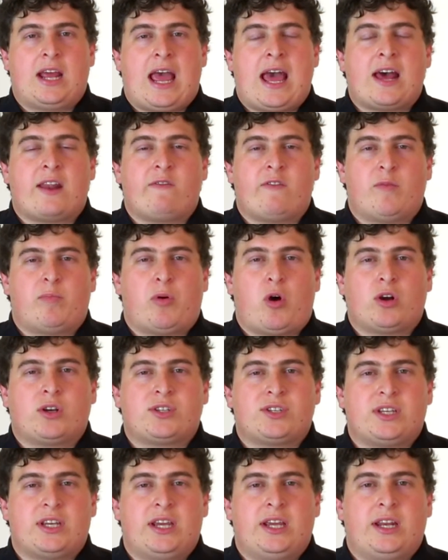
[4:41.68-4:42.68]
Out of the
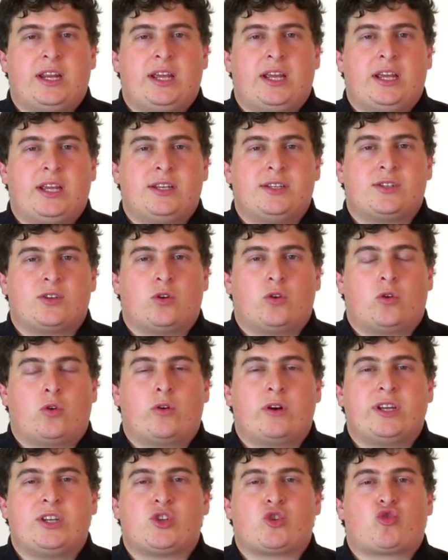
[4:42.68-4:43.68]
box, it is
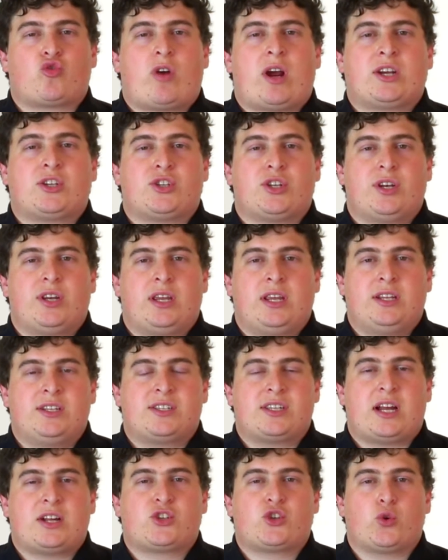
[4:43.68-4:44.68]
already structured
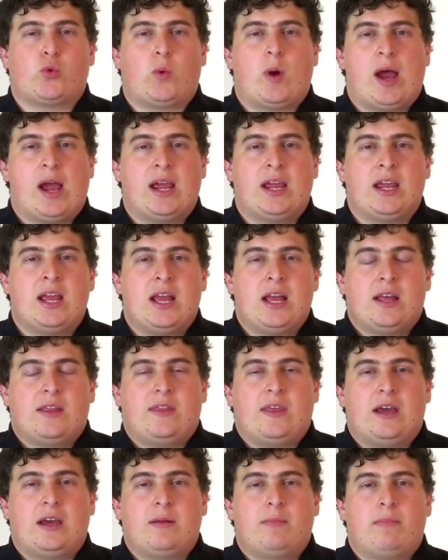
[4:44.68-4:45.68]
in such a way
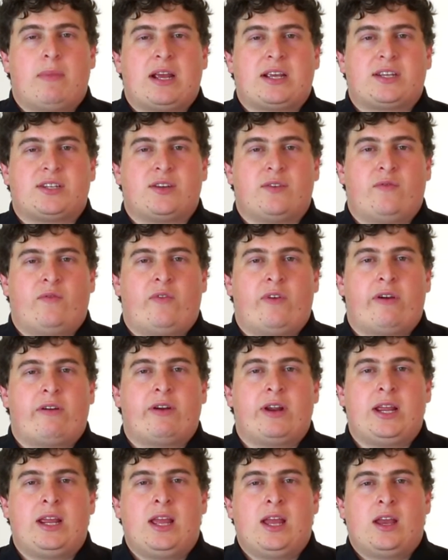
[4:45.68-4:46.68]
that makes it
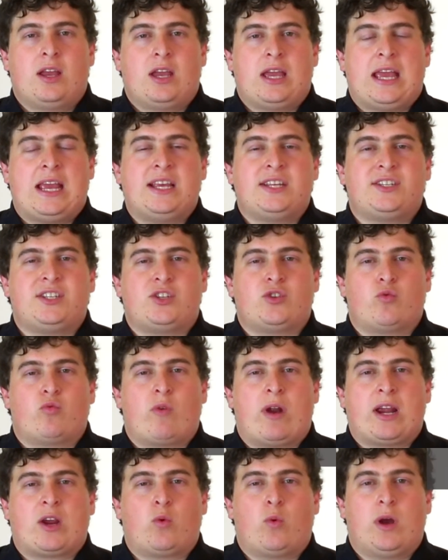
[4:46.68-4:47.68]
very easy to
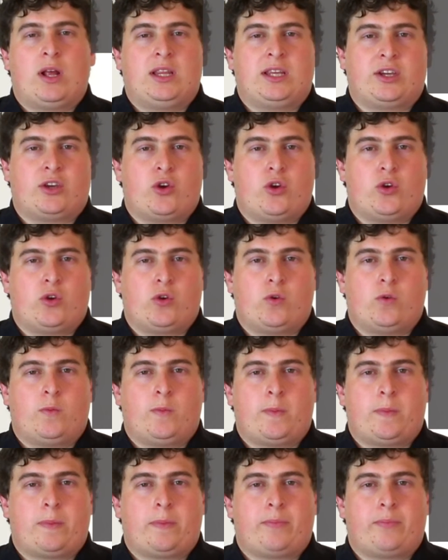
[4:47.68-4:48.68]
rank well in
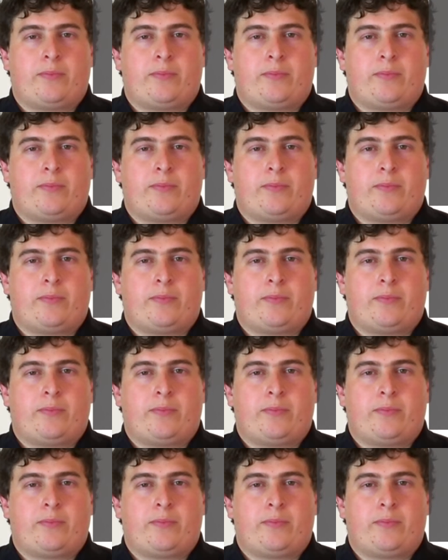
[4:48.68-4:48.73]
Google.